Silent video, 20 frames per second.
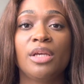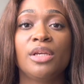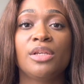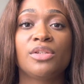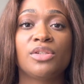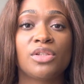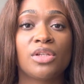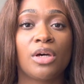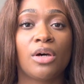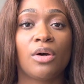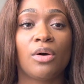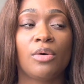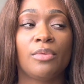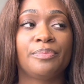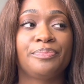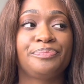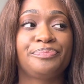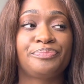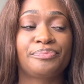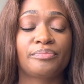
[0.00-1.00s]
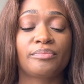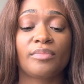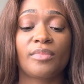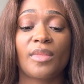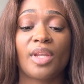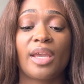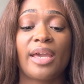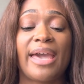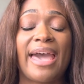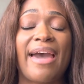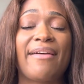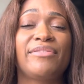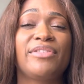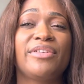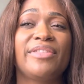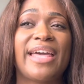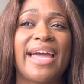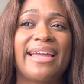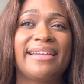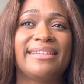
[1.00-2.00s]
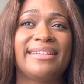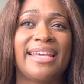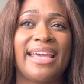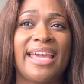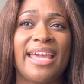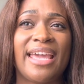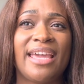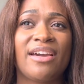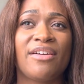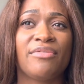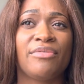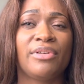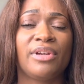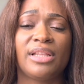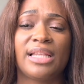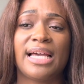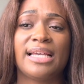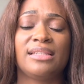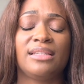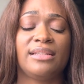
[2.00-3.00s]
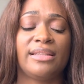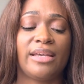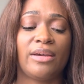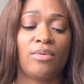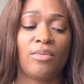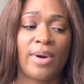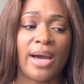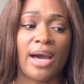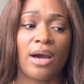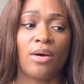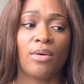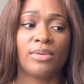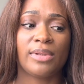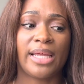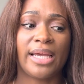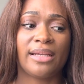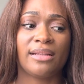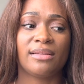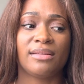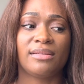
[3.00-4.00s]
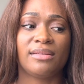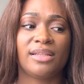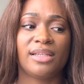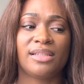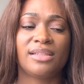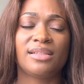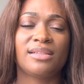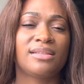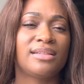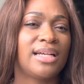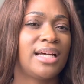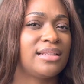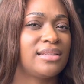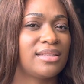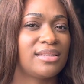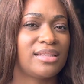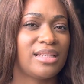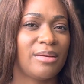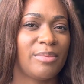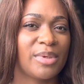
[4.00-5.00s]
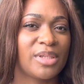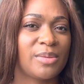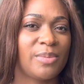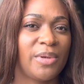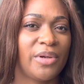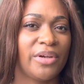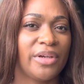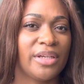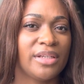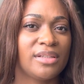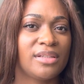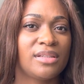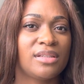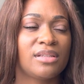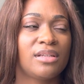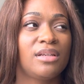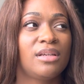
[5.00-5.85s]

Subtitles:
So after that day of realizing that, wow, like this is not the same experience,